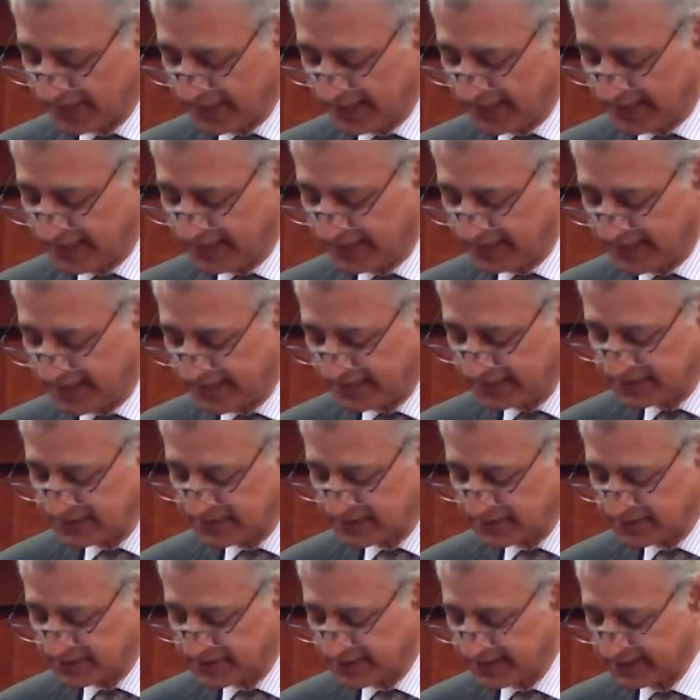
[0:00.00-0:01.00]
and hence
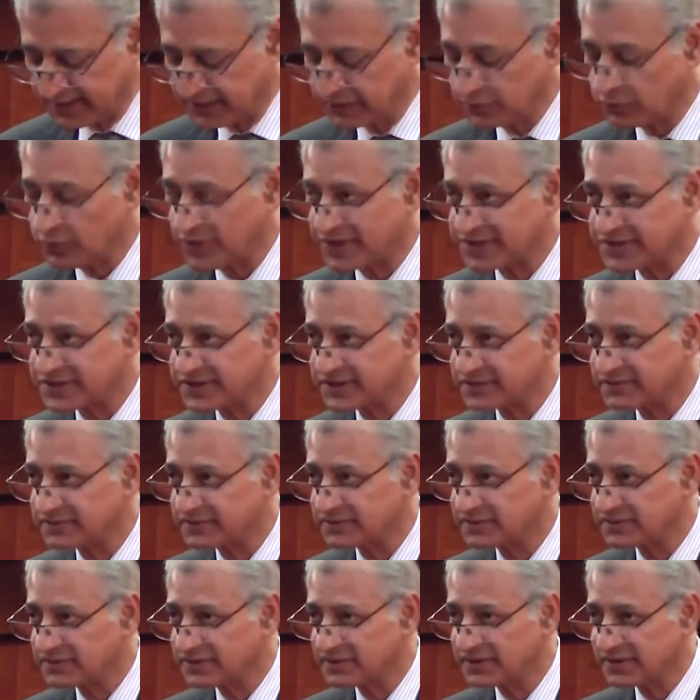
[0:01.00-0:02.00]
the second question
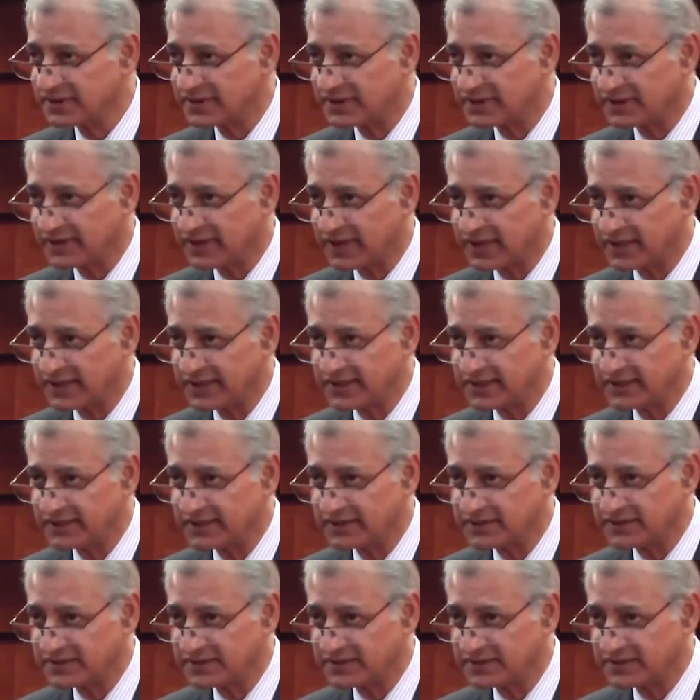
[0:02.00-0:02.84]
regarding